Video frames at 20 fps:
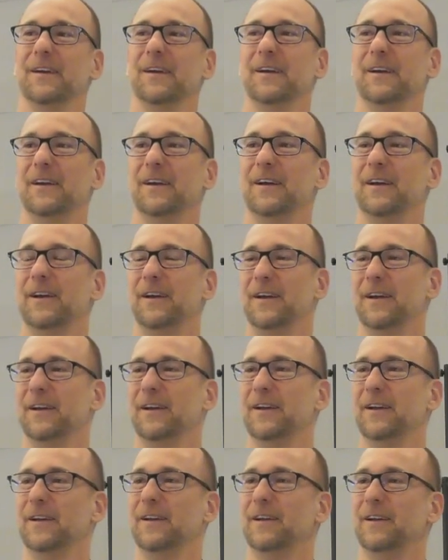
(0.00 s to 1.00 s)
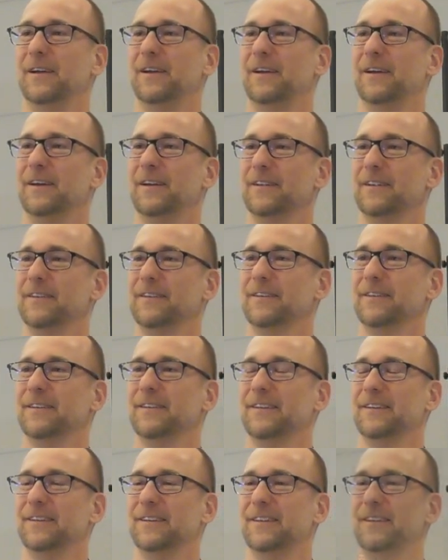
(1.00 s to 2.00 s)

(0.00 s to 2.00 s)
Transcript: Um, my question is,